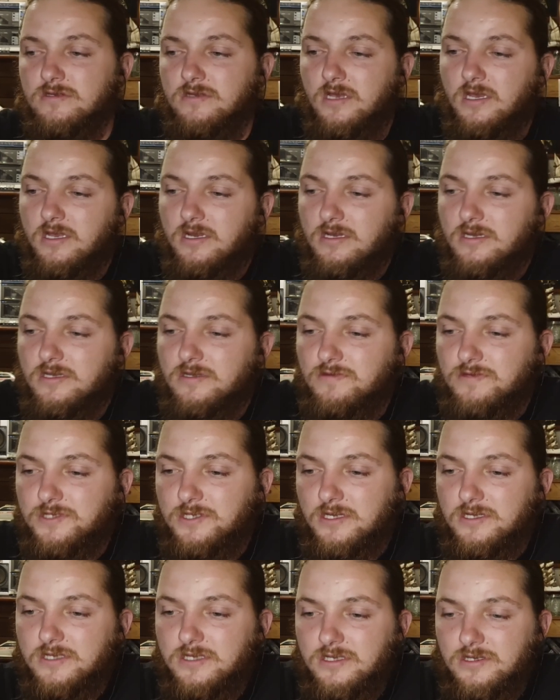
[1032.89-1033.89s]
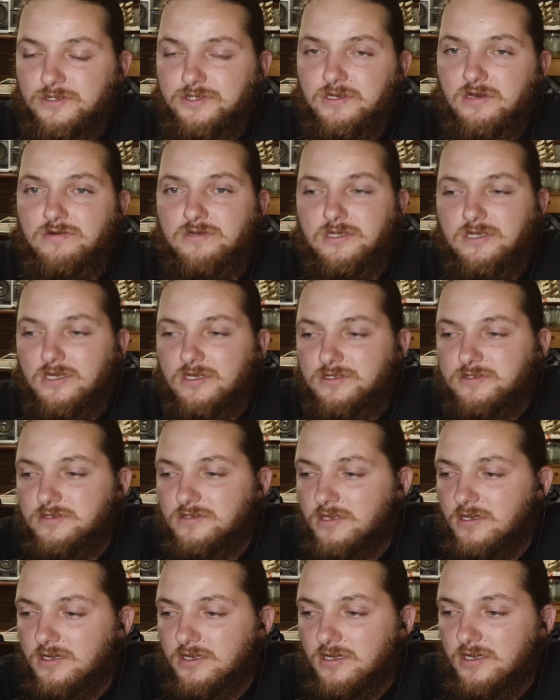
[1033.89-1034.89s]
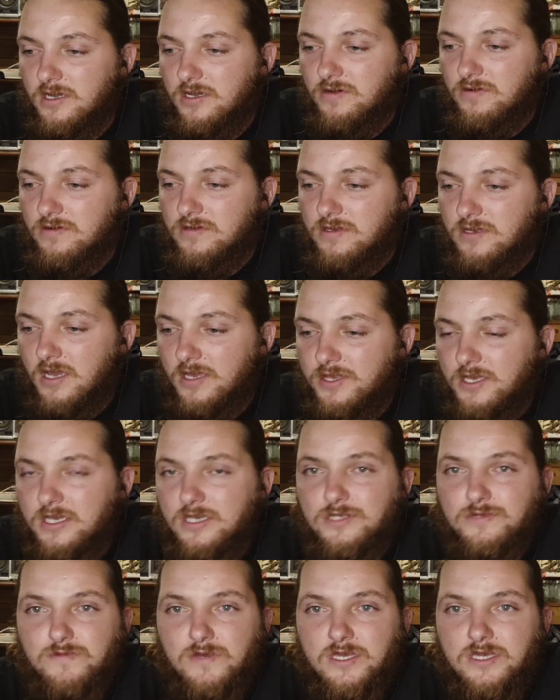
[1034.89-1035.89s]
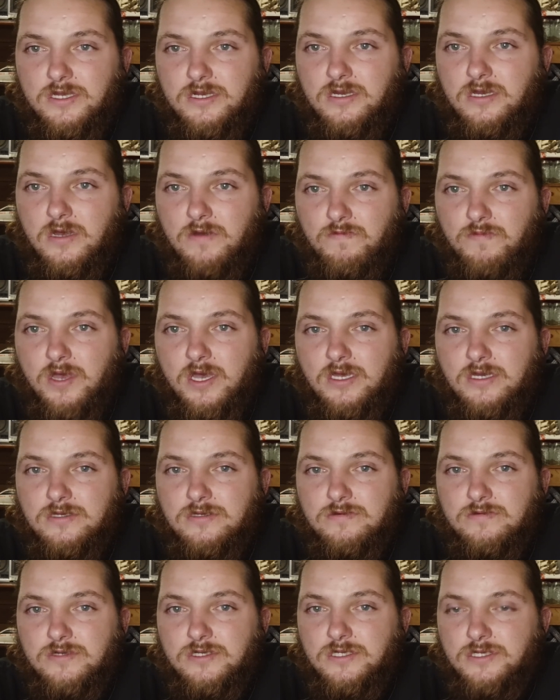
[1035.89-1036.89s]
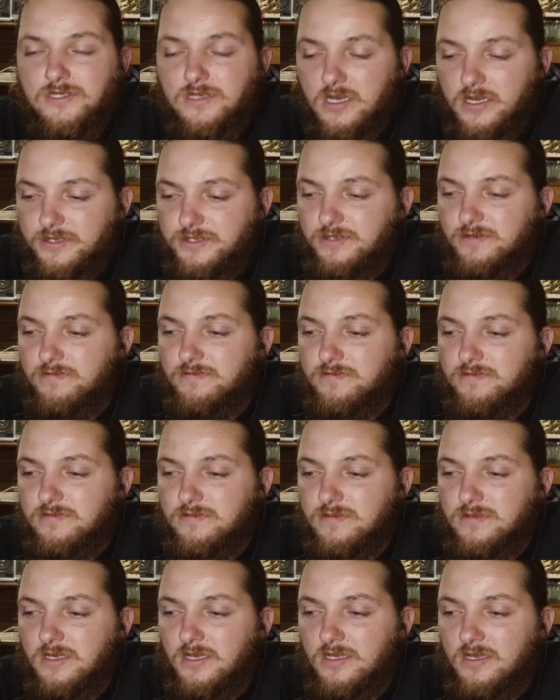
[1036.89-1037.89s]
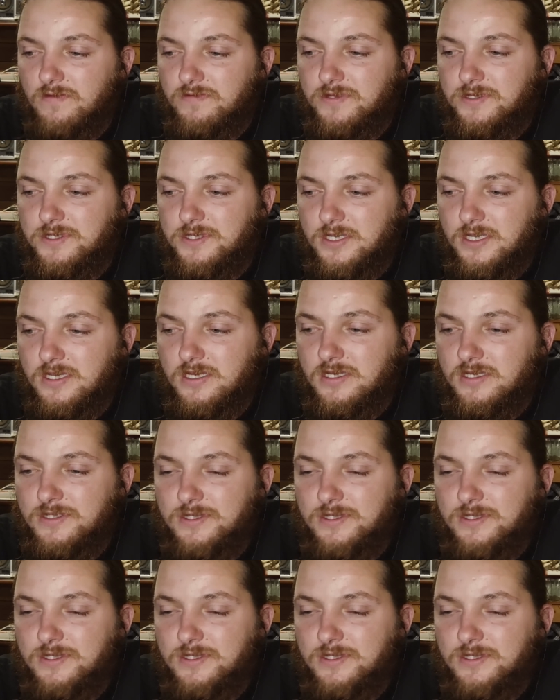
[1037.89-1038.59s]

and he was on Kill Tony not too long ago. I think he's making a comeback, which is awesome. I love to see it.